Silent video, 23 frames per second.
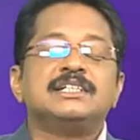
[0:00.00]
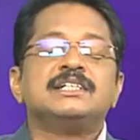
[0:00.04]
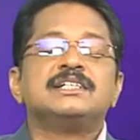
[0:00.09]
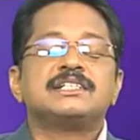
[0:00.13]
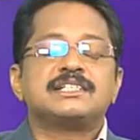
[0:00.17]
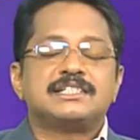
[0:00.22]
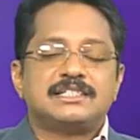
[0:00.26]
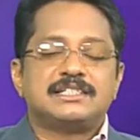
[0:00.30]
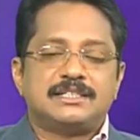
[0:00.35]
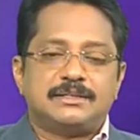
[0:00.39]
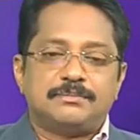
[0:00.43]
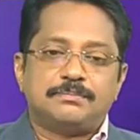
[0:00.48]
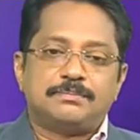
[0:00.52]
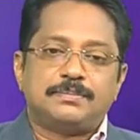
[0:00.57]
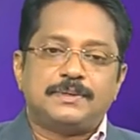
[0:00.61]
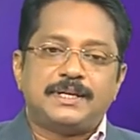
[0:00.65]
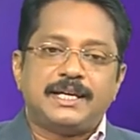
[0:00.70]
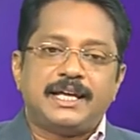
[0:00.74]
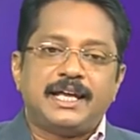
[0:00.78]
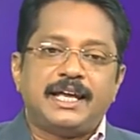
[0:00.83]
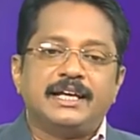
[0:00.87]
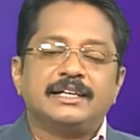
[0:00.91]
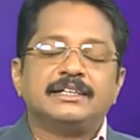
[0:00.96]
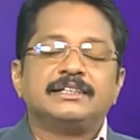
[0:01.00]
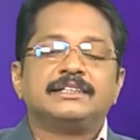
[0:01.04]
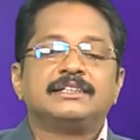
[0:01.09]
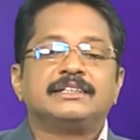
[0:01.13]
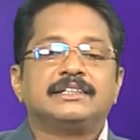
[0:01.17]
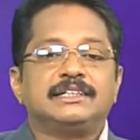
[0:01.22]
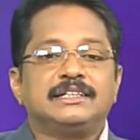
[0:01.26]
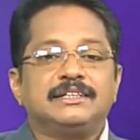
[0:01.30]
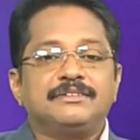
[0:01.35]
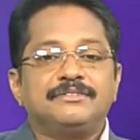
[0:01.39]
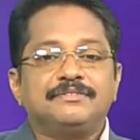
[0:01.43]
Simply
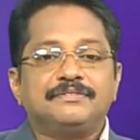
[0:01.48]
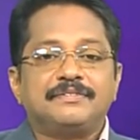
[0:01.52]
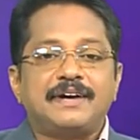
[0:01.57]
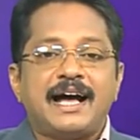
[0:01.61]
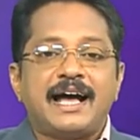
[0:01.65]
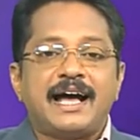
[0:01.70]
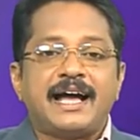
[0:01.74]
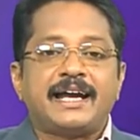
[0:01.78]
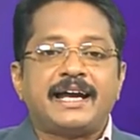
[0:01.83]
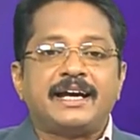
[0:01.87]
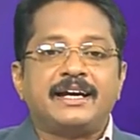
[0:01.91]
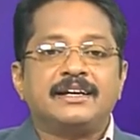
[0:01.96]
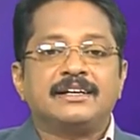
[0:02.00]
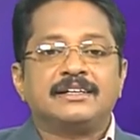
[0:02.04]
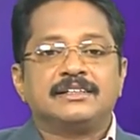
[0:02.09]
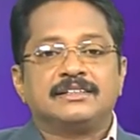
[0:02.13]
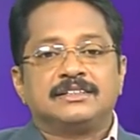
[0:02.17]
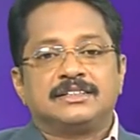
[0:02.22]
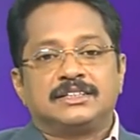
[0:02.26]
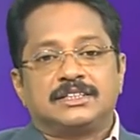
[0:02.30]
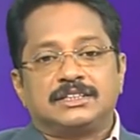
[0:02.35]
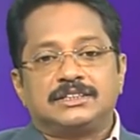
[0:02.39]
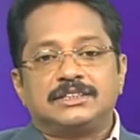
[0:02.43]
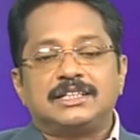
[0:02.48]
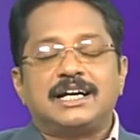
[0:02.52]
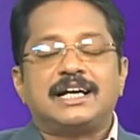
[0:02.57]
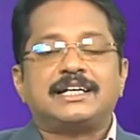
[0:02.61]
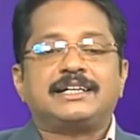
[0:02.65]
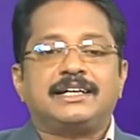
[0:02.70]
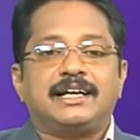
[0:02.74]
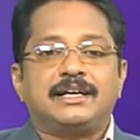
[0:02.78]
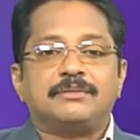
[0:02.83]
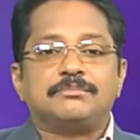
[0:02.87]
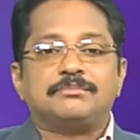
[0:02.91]
divide
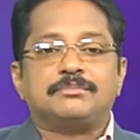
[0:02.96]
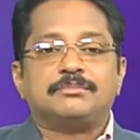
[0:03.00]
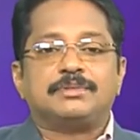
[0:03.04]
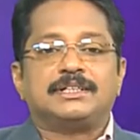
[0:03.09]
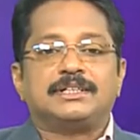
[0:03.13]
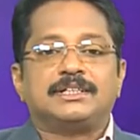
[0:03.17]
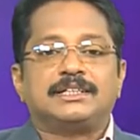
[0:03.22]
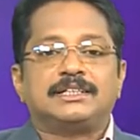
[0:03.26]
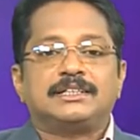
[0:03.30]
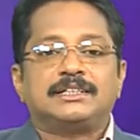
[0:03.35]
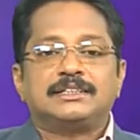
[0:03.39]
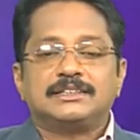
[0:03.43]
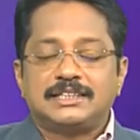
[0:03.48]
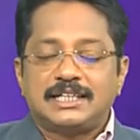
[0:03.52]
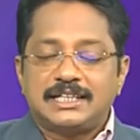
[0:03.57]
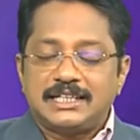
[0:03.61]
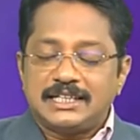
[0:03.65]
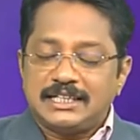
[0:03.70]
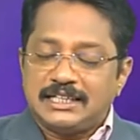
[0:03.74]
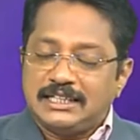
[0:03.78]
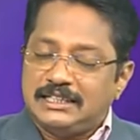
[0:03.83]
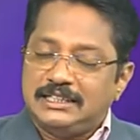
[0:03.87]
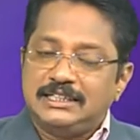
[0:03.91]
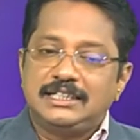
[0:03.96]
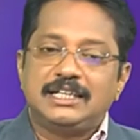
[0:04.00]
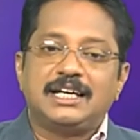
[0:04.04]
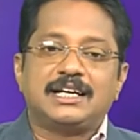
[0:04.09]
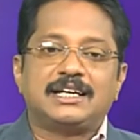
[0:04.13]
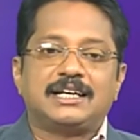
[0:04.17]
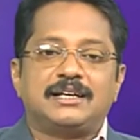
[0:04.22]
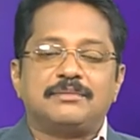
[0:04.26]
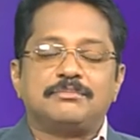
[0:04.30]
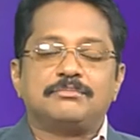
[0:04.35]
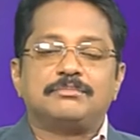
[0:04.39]
that number, that year
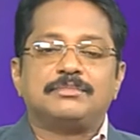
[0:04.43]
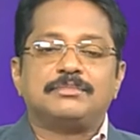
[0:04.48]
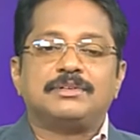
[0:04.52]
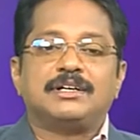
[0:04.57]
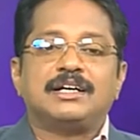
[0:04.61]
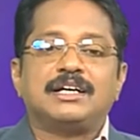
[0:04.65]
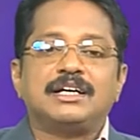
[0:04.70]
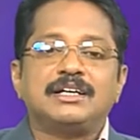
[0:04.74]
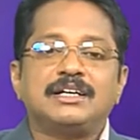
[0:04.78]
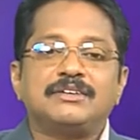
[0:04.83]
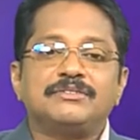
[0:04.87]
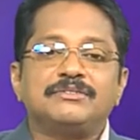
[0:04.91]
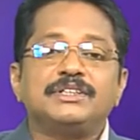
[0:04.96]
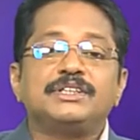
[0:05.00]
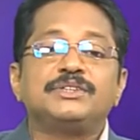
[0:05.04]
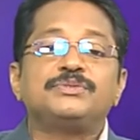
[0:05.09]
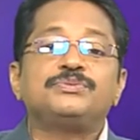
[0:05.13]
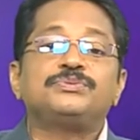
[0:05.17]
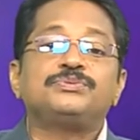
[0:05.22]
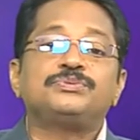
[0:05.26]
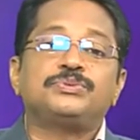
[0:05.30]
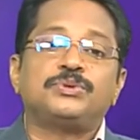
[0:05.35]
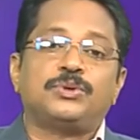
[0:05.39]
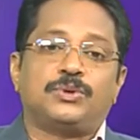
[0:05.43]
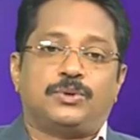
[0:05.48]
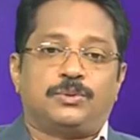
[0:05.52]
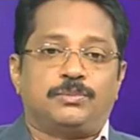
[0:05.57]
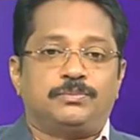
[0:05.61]
number with 4.